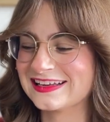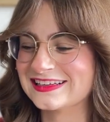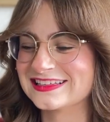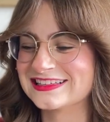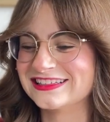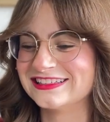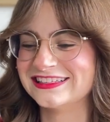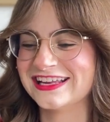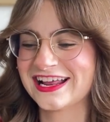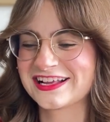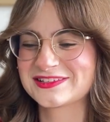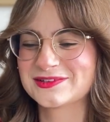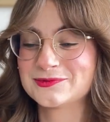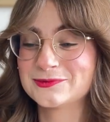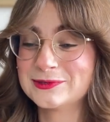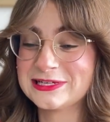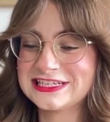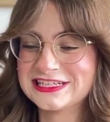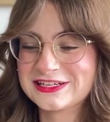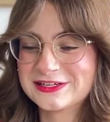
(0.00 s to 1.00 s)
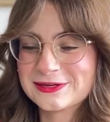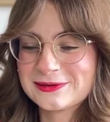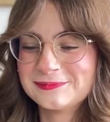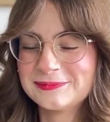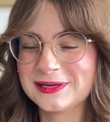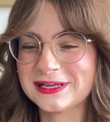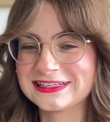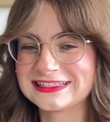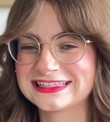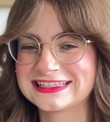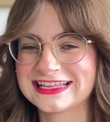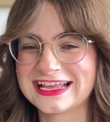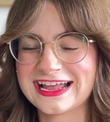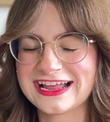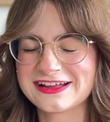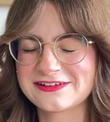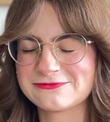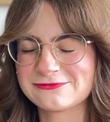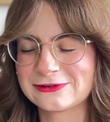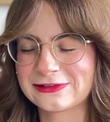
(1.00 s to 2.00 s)
until next winter, but
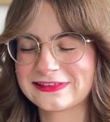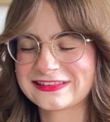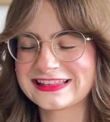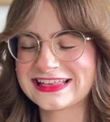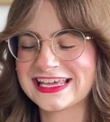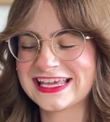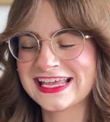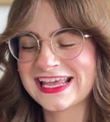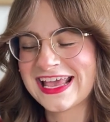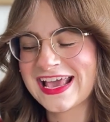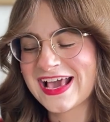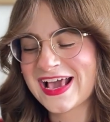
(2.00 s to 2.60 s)
we'll see.